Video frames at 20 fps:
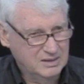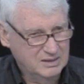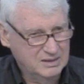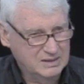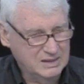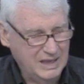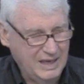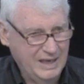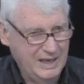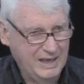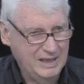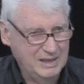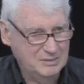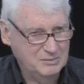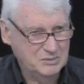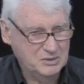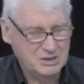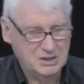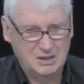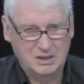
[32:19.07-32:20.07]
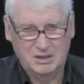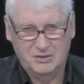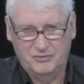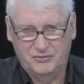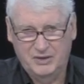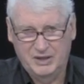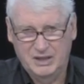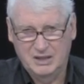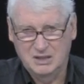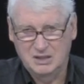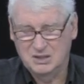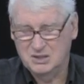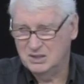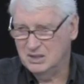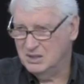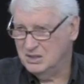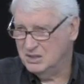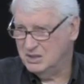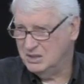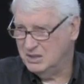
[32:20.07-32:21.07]
times and events
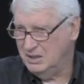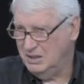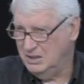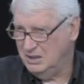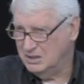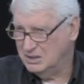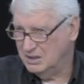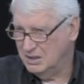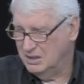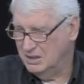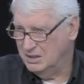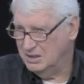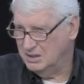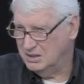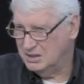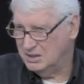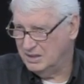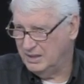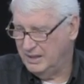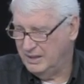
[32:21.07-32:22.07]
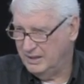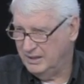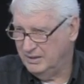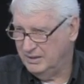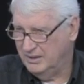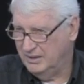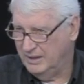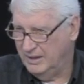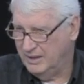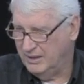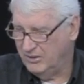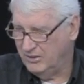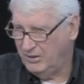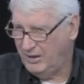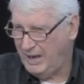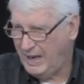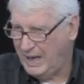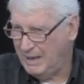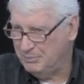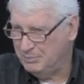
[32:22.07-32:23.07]
and seasons that, that are
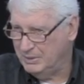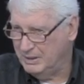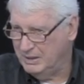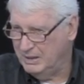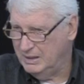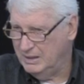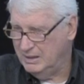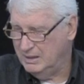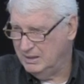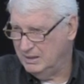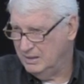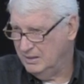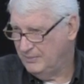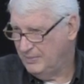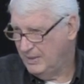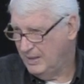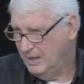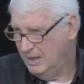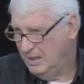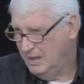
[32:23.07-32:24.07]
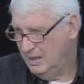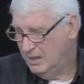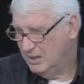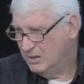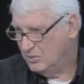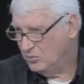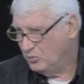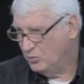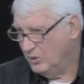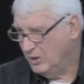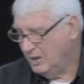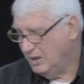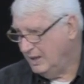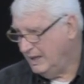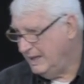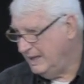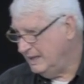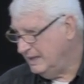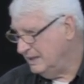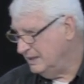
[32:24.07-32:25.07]
happening
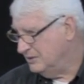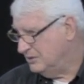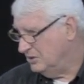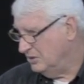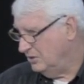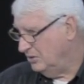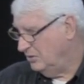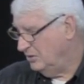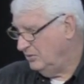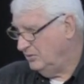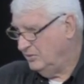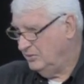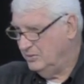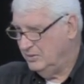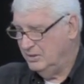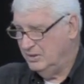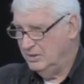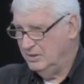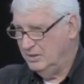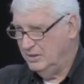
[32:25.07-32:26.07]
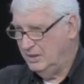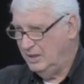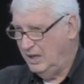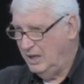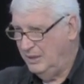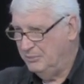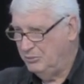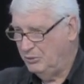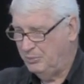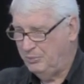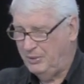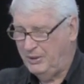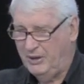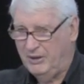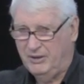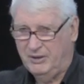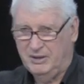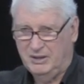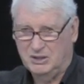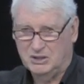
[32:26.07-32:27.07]
related to God
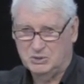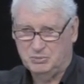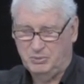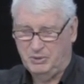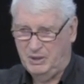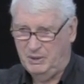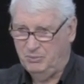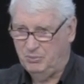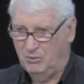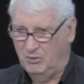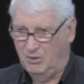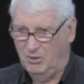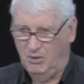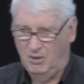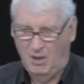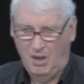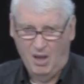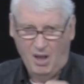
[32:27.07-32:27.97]
preparing his people